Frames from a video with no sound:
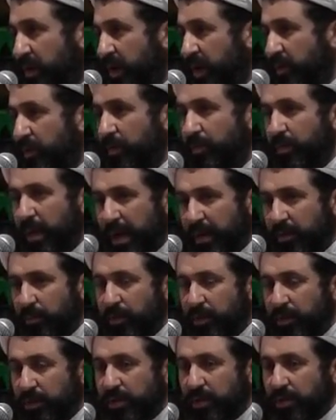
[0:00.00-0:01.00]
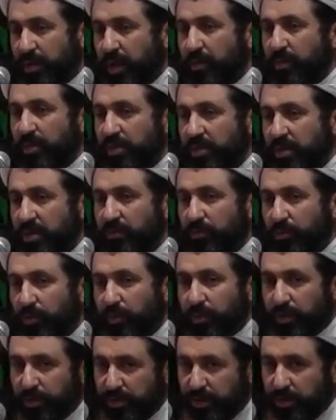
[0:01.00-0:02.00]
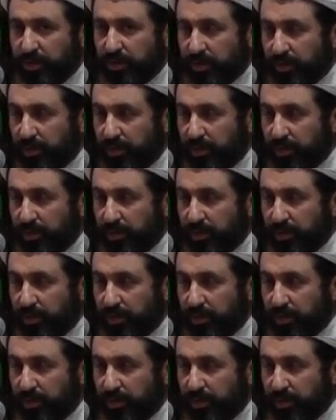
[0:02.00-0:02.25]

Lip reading: I'm a bad person. I'm a sinful person.